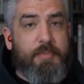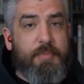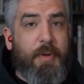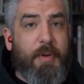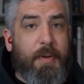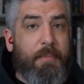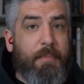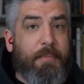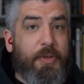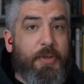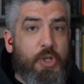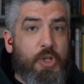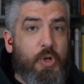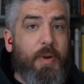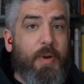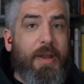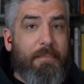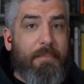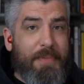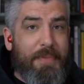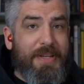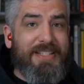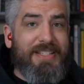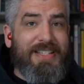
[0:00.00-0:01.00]
but
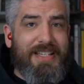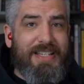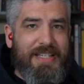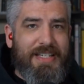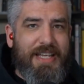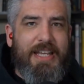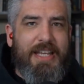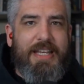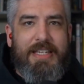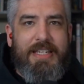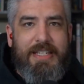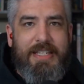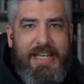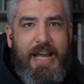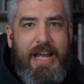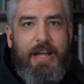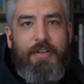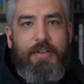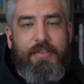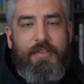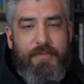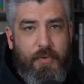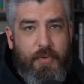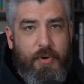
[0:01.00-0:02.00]
doing business in
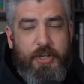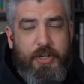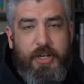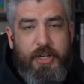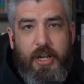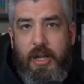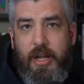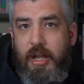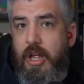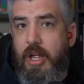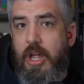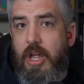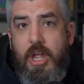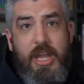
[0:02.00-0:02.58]
California